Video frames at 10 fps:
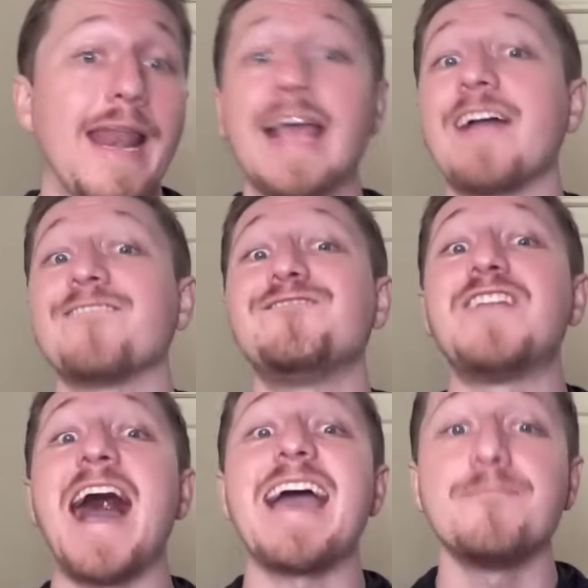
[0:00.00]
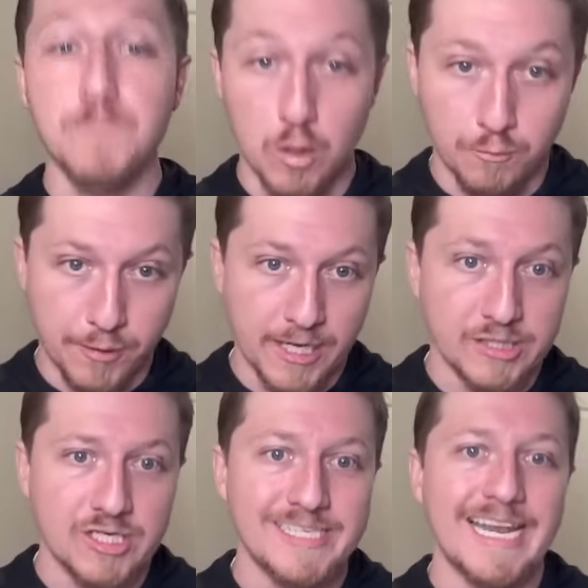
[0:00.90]
And I got five bold
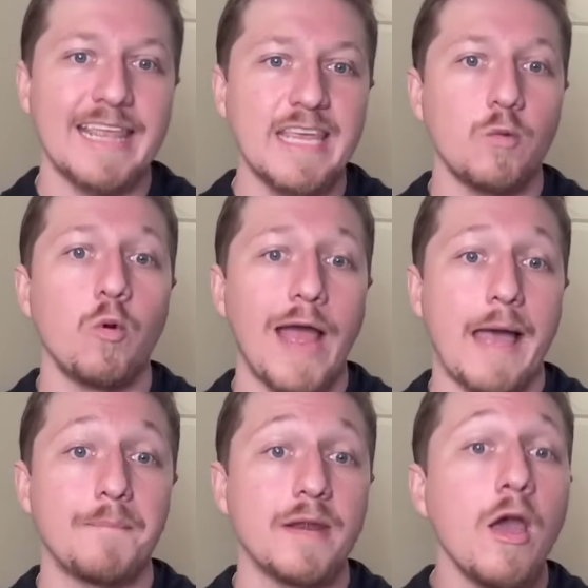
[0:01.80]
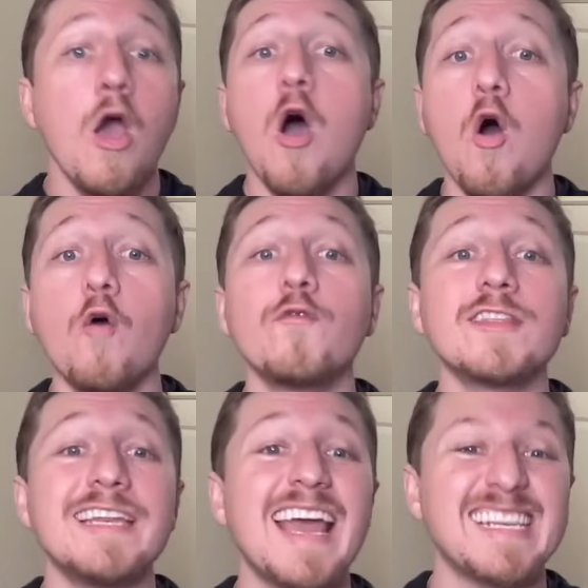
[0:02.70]
predictions that I think will happen over
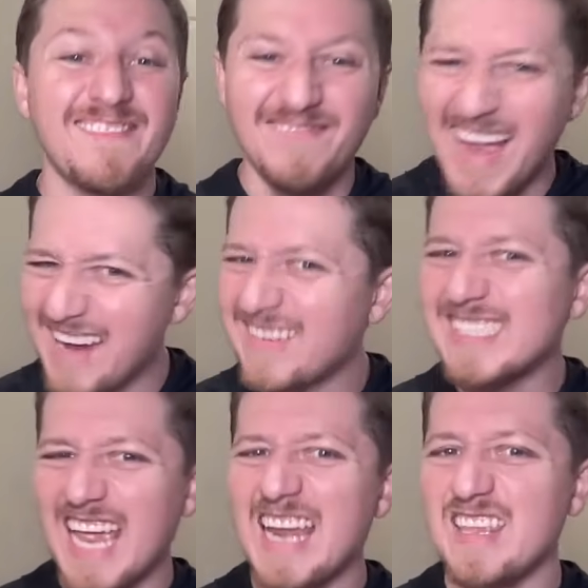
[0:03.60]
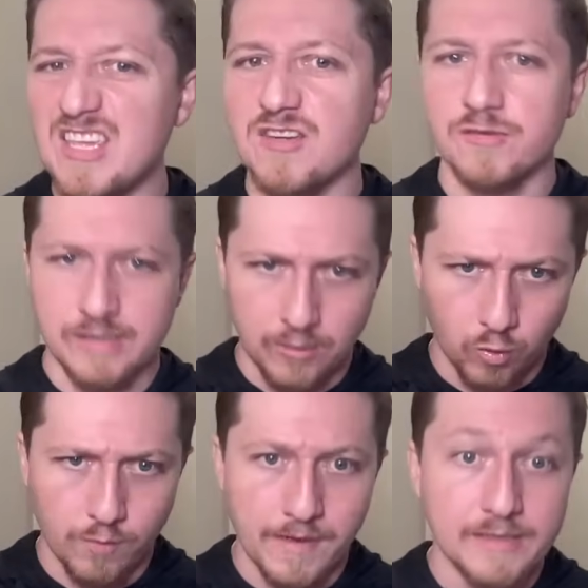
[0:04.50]
the next 5 to 10 years in
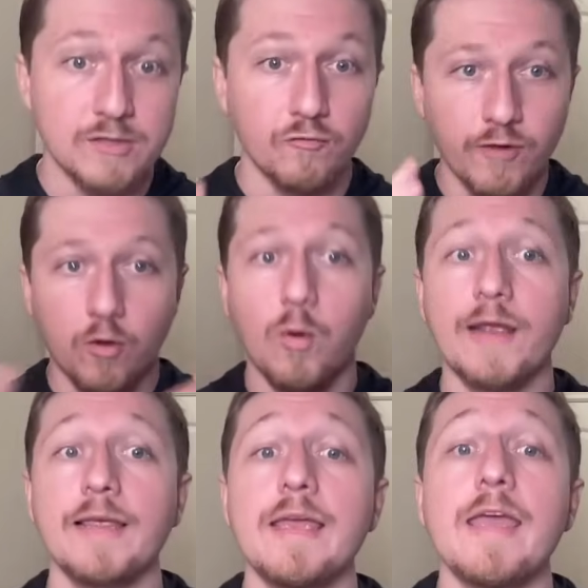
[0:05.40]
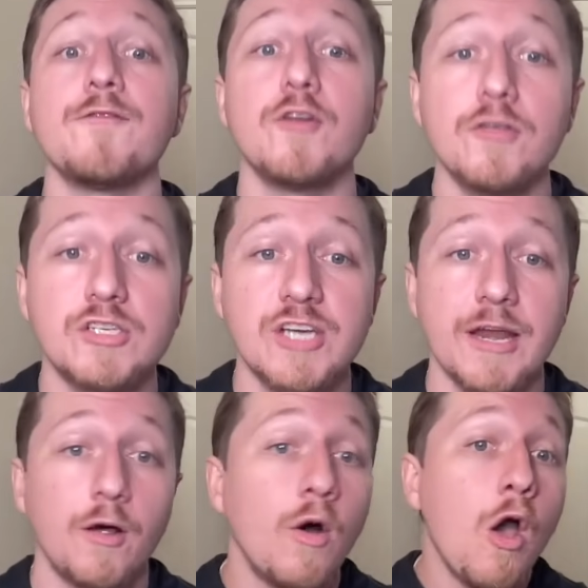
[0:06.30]
Norman. So real quickly, if you're new to the
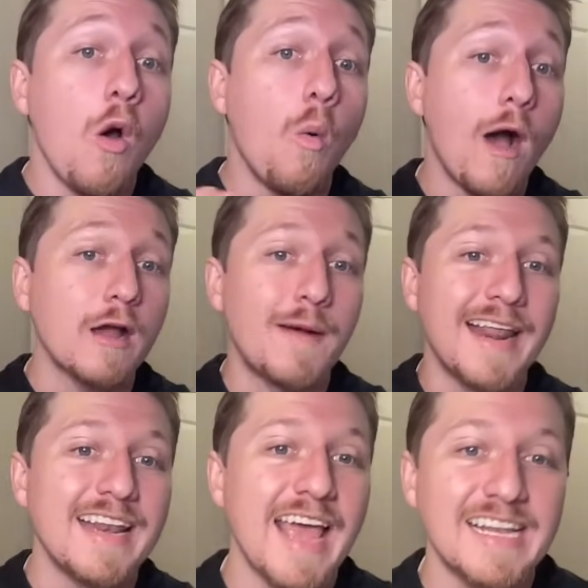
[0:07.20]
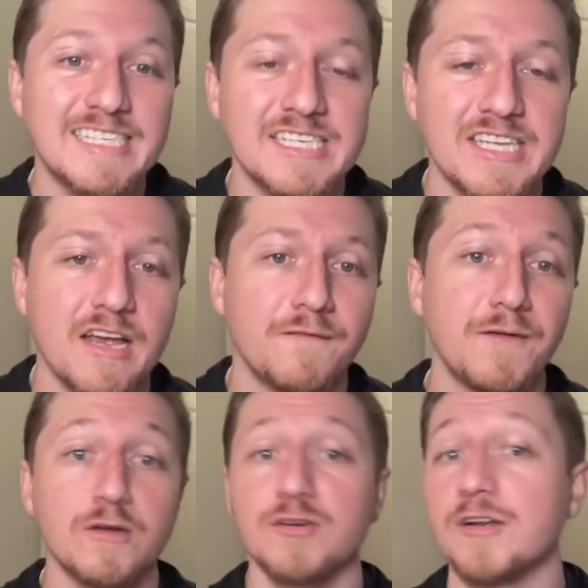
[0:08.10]
channel, welcome on into SEC
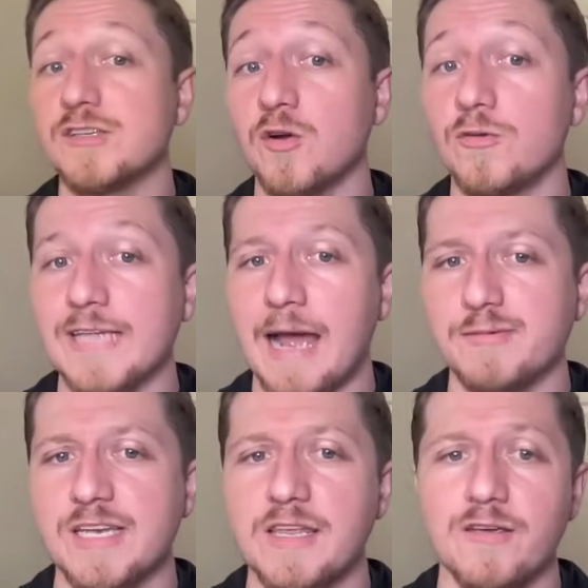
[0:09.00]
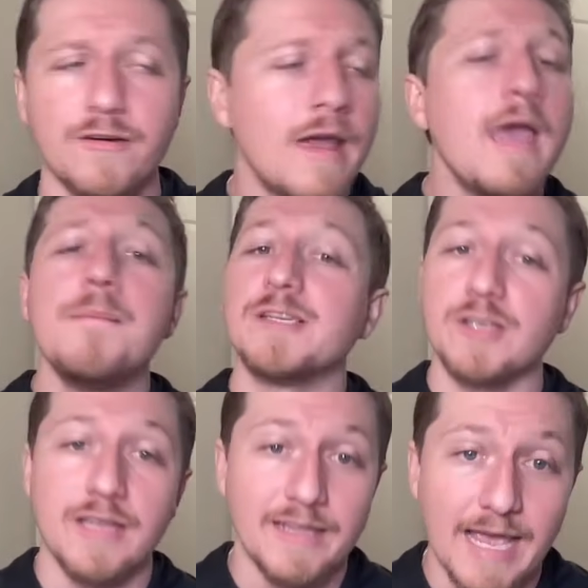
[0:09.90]
Unfiltered. It's Cole Thompson here. Make
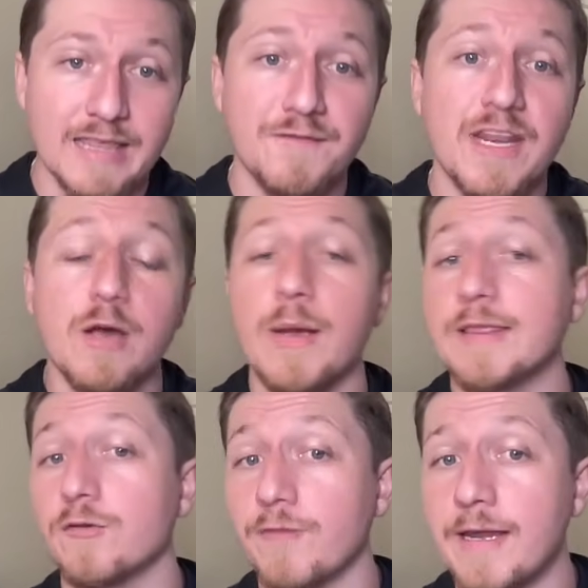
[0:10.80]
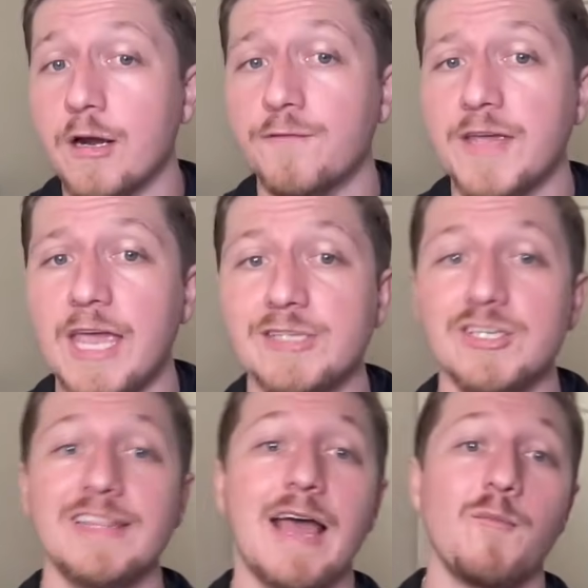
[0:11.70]
sure that you like the video, hit the ring
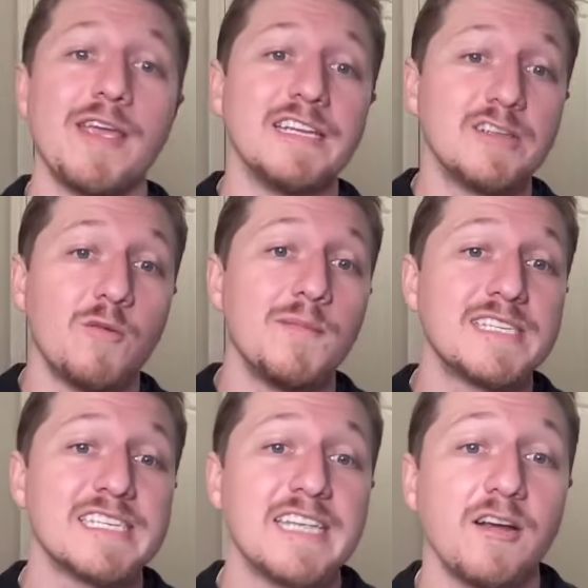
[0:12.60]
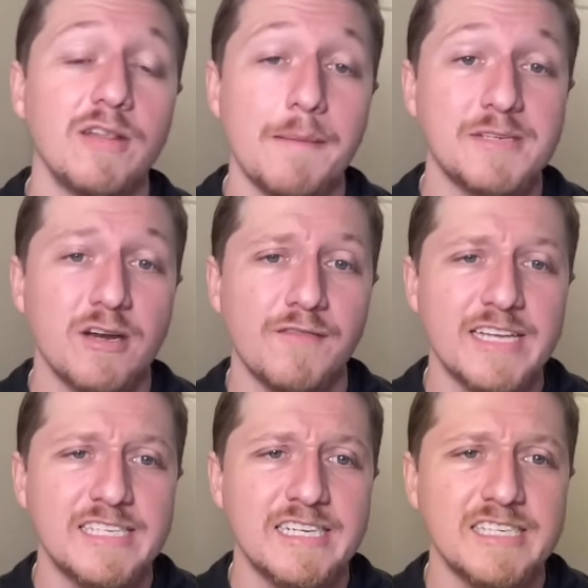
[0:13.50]
notification. That way you don't miss a single episode
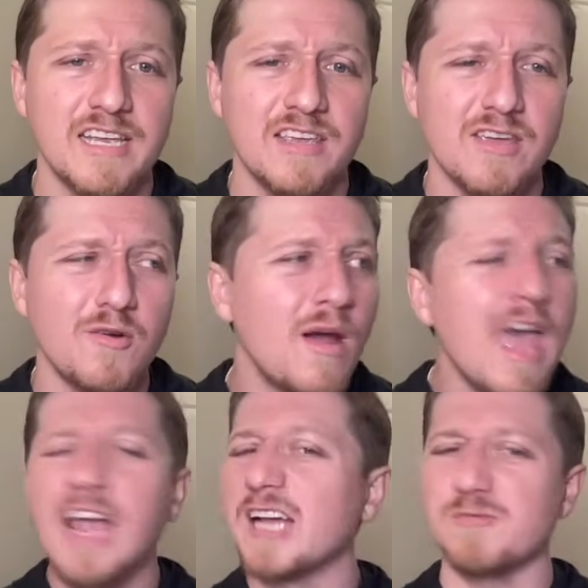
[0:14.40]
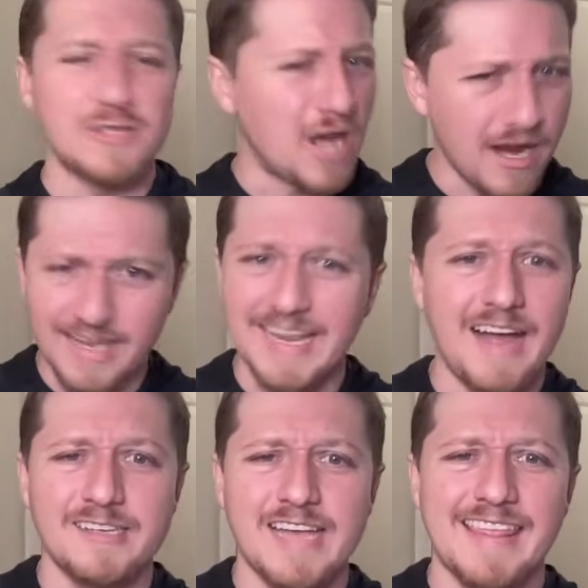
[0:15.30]
of SECU because we're talking
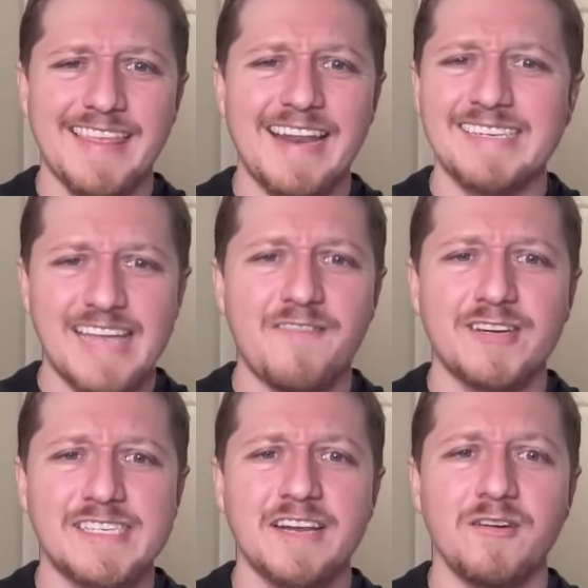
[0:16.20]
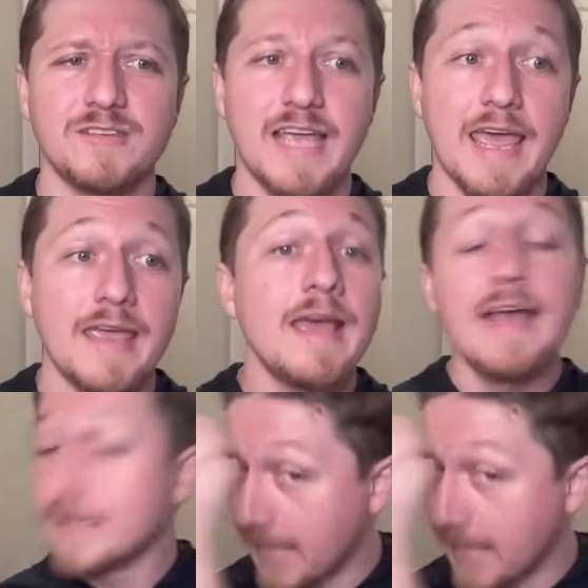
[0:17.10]
college athletics every single day.